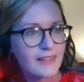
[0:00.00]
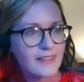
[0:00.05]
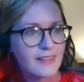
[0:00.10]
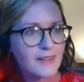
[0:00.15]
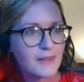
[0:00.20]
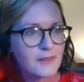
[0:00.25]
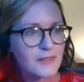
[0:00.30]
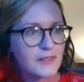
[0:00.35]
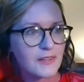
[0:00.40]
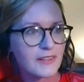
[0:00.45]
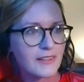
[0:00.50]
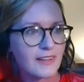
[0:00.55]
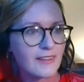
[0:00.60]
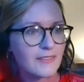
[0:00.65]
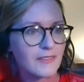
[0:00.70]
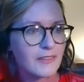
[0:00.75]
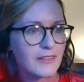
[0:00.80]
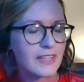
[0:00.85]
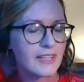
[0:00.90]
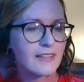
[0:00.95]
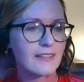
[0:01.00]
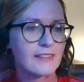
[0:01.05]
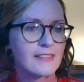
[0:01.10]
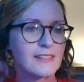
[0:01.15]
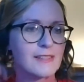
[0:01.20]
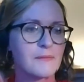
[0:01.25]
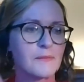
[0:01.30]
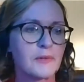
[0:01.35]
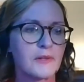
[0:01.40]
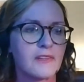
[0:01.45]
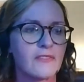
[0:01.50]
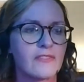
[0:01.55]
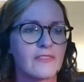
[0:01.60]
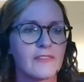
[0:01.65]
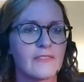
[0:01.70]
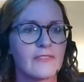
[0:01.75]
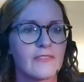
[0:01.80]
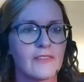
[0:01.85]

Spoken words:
you can have great lighting, but if